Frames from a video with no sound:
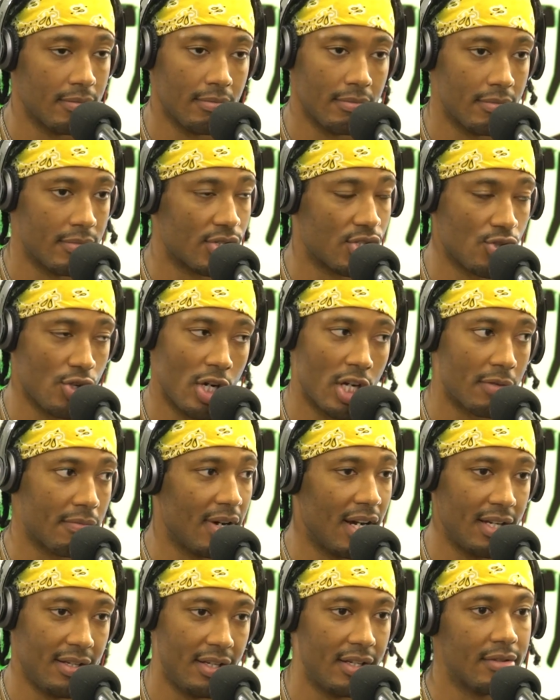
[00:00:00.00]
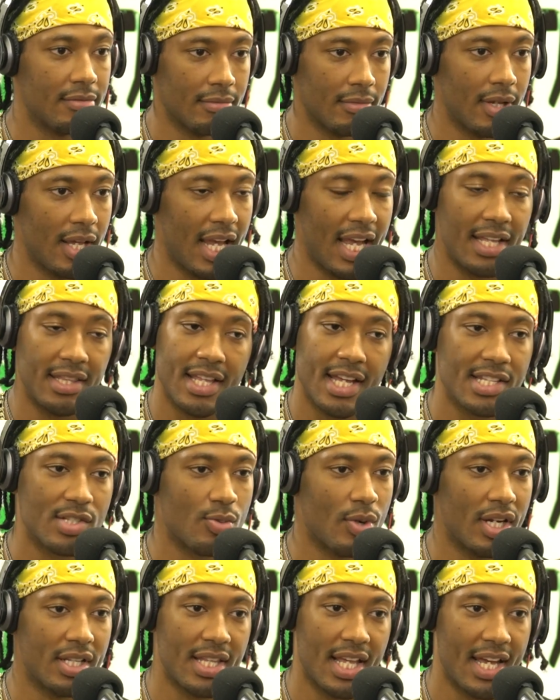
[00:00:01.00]
Strong-minded, and
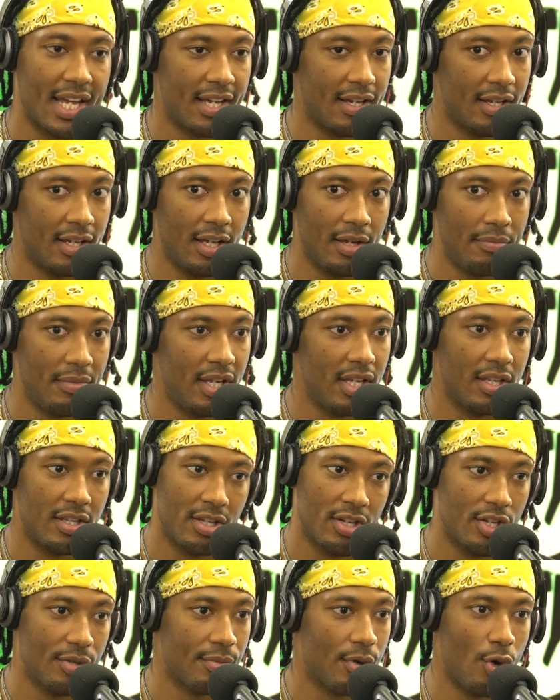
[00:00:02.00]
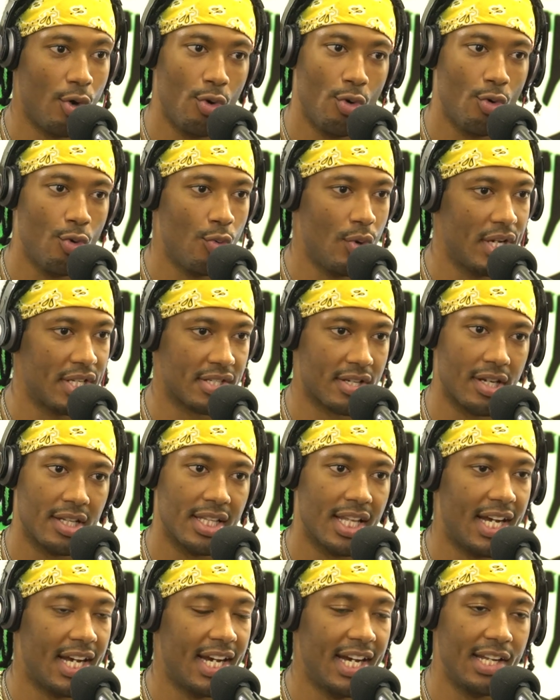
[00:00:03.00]
that's why that me and him always
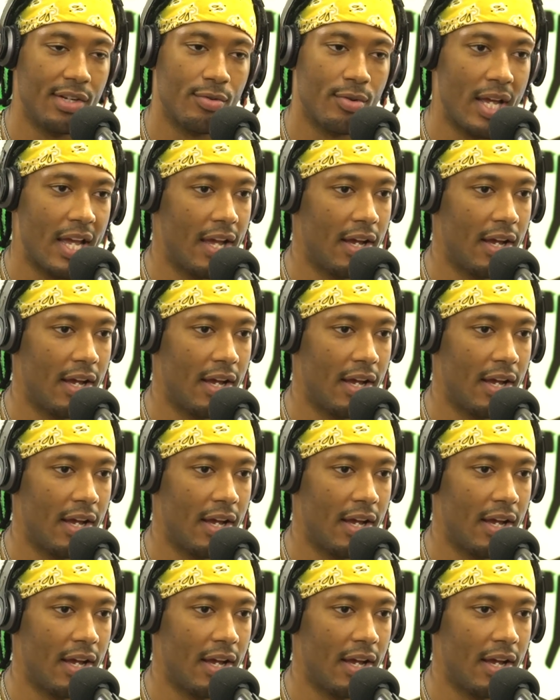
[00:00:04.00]
collide.